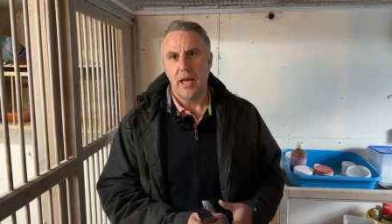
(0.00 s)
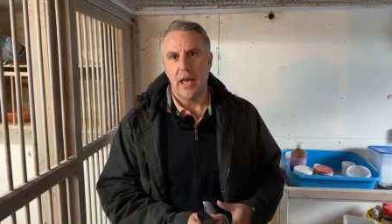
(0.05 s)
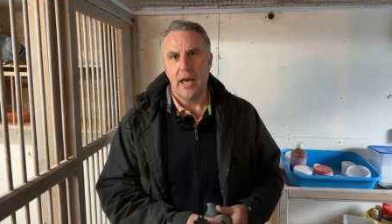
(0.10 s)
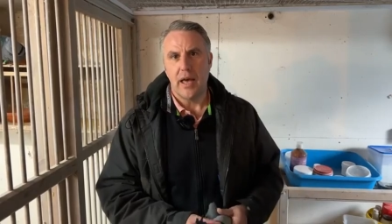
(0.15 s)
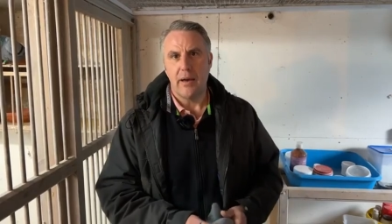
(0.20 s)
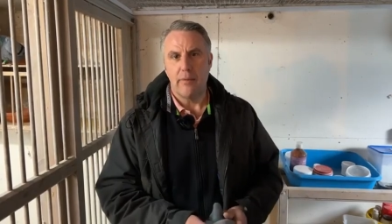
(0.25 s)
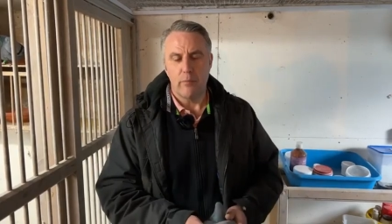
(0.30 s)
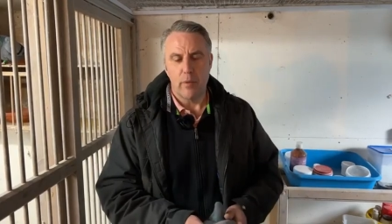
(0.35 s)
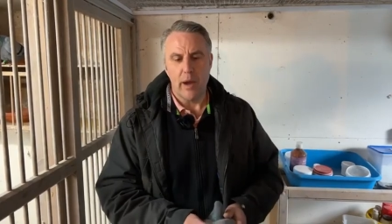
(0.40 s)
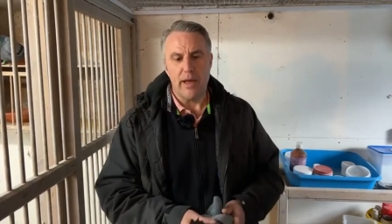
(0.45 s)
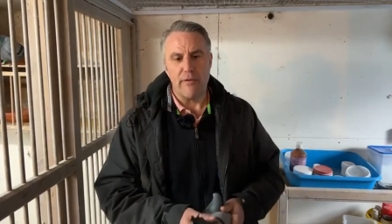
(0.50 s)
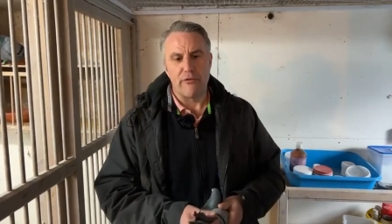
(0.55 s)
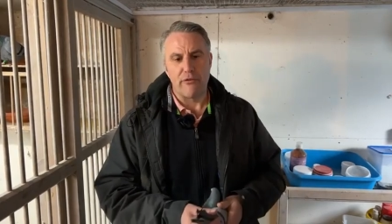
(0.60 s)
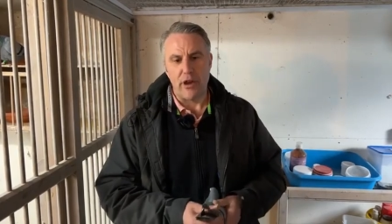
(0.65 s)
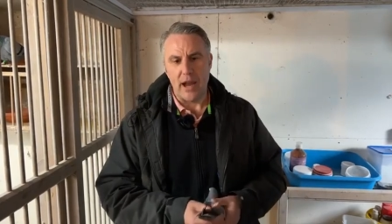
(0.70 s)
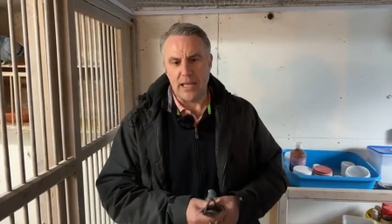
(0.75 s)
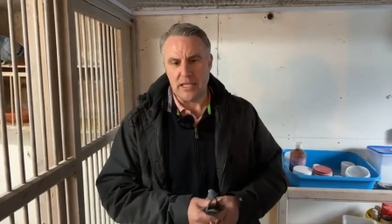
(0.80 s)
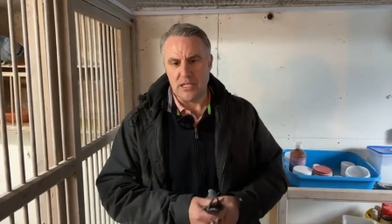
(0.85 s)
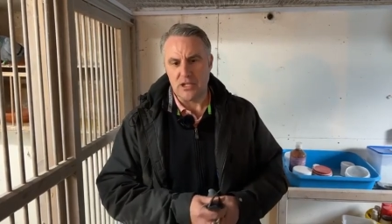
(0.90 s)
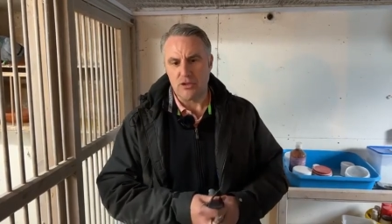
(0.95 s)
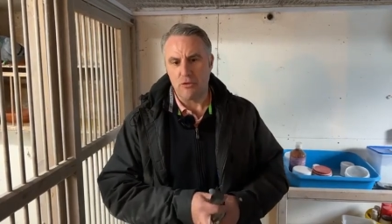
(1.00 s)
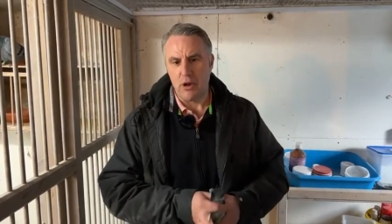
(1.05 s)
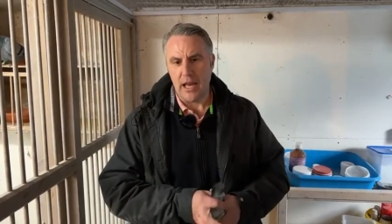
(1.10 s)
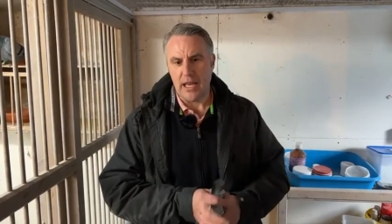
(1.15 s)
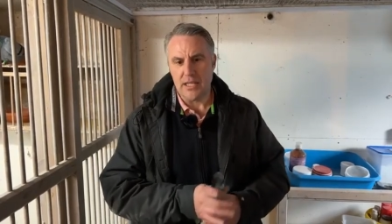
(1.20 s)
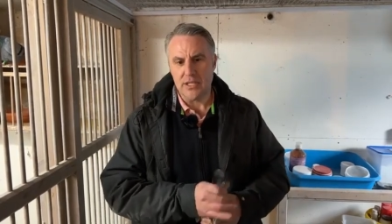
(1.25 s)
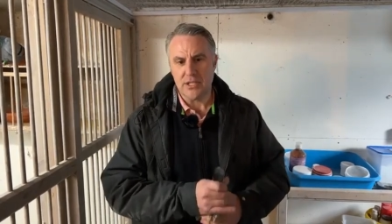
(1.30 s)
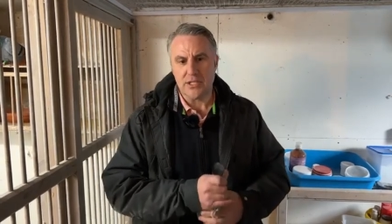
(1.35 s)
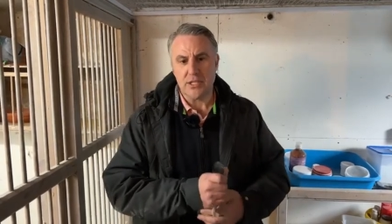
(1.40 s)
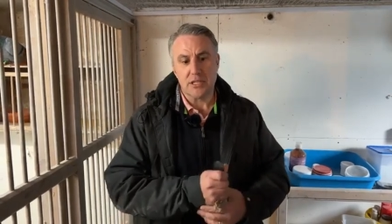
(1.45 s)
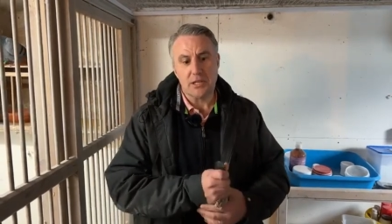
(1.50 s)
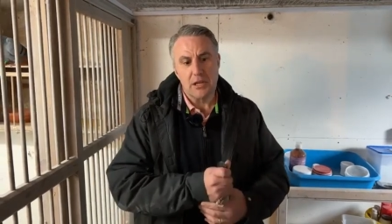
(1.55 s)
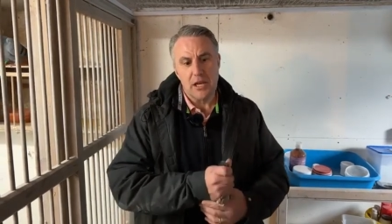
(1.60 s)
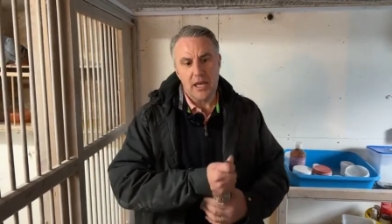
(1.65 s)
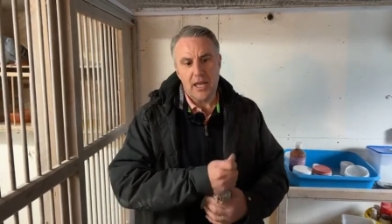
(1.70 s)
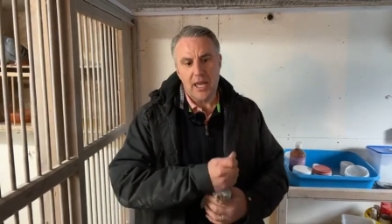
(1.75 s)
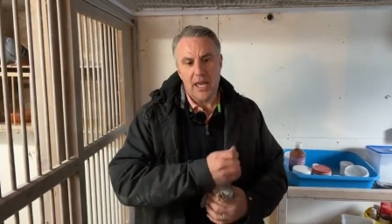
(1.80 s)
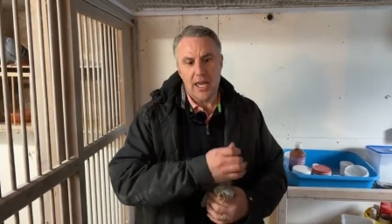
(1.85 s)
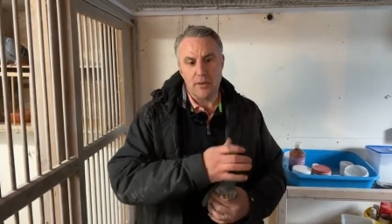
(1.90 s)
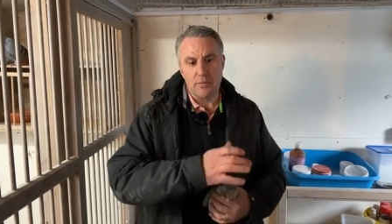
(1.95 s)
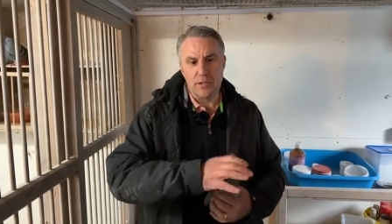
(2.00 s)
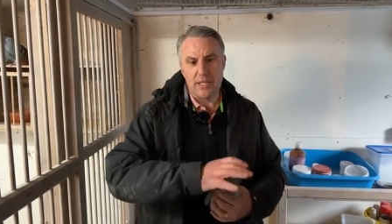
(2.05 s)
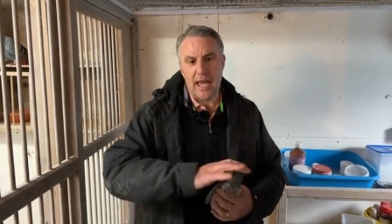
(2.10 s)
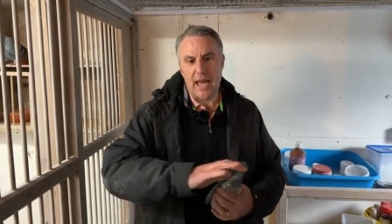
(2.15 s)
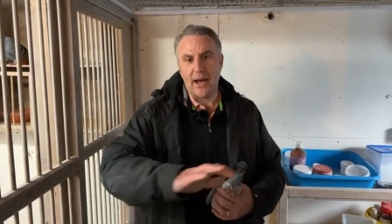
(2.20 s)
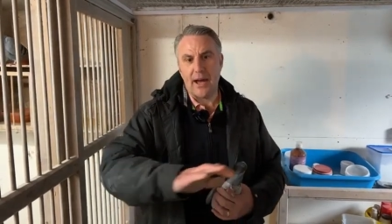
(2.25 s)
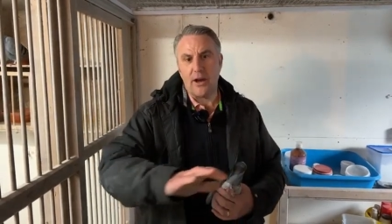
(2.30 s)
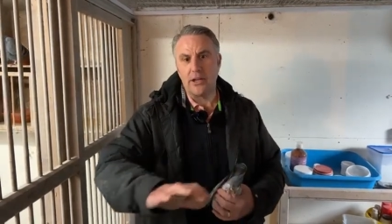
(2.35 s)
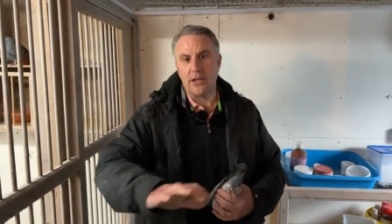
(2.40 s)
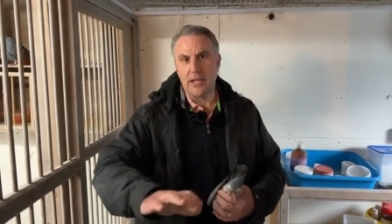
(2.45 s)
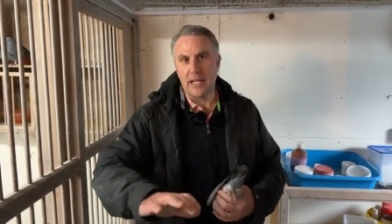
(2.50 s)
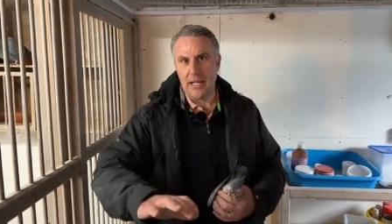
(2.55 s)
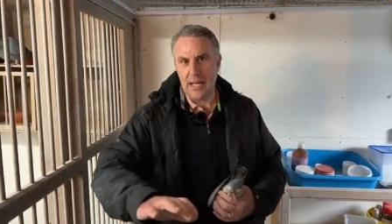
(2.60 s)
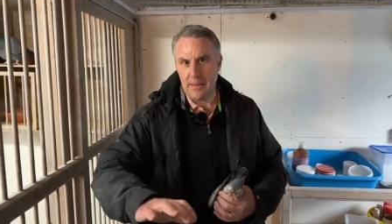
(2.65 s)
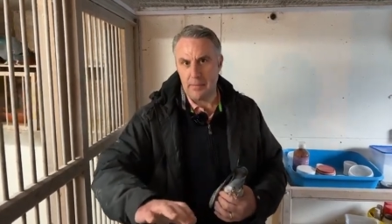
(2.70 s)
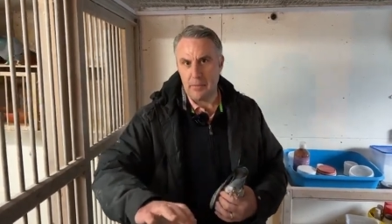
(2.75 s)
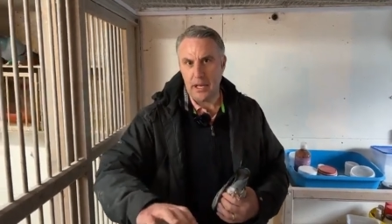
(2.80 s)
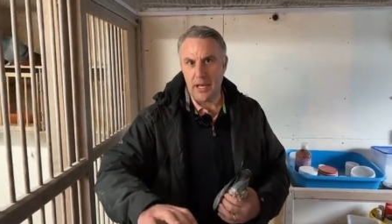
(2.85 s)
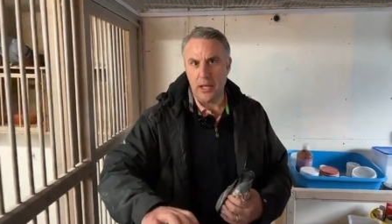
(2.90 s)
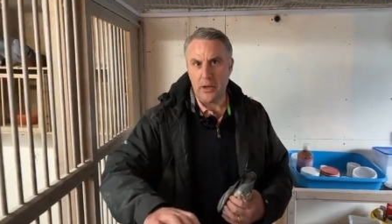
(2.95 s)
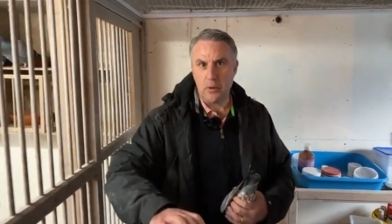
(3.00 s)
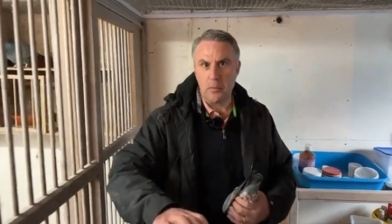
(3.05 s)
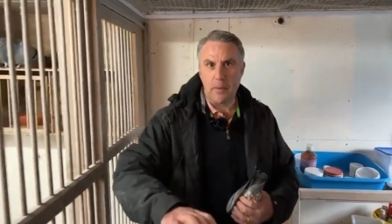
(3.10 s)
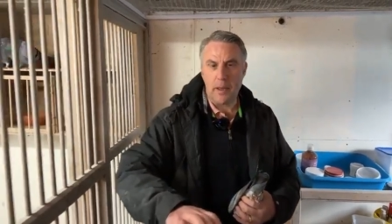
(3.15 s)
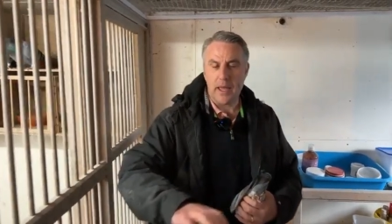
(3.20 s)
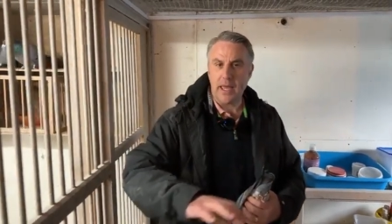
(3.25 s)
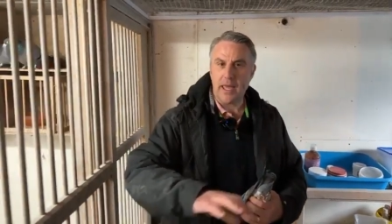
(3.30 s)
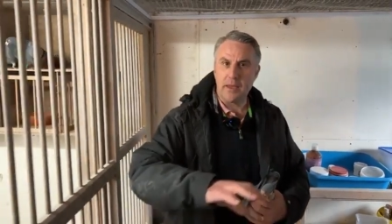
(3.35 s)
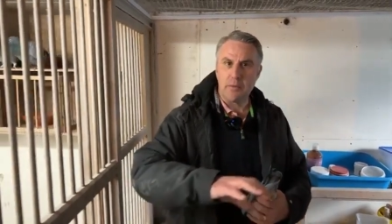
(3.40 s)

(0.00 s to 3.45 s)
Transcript: Um, where Fran's raced, he was out on the limb a little bit.